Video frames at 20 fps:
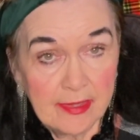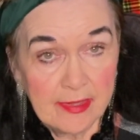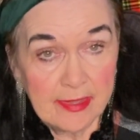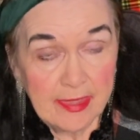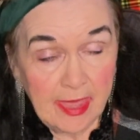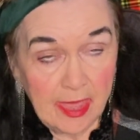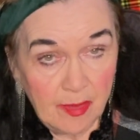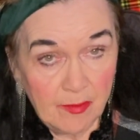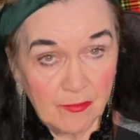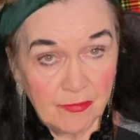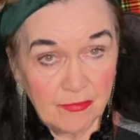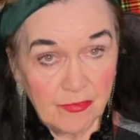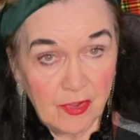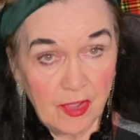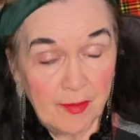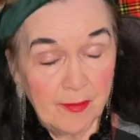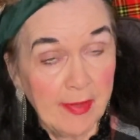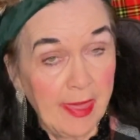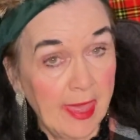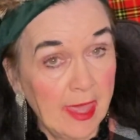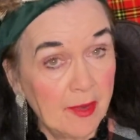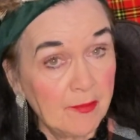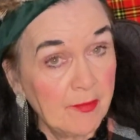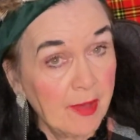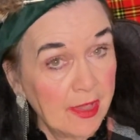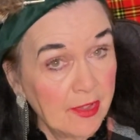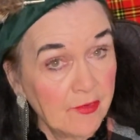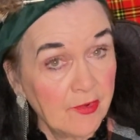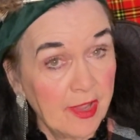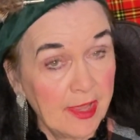came from, and
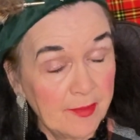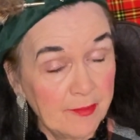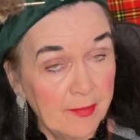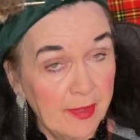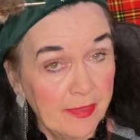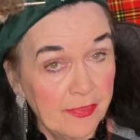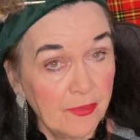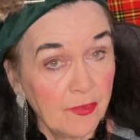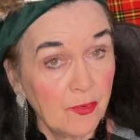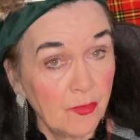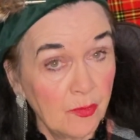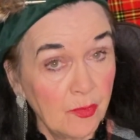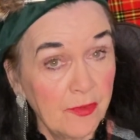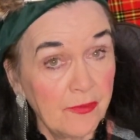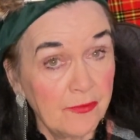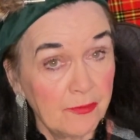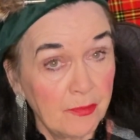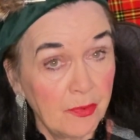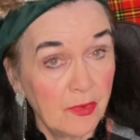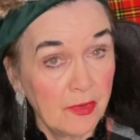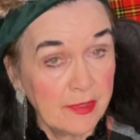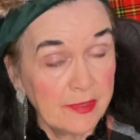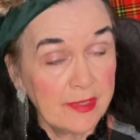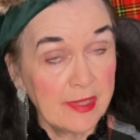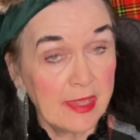my grandmother was born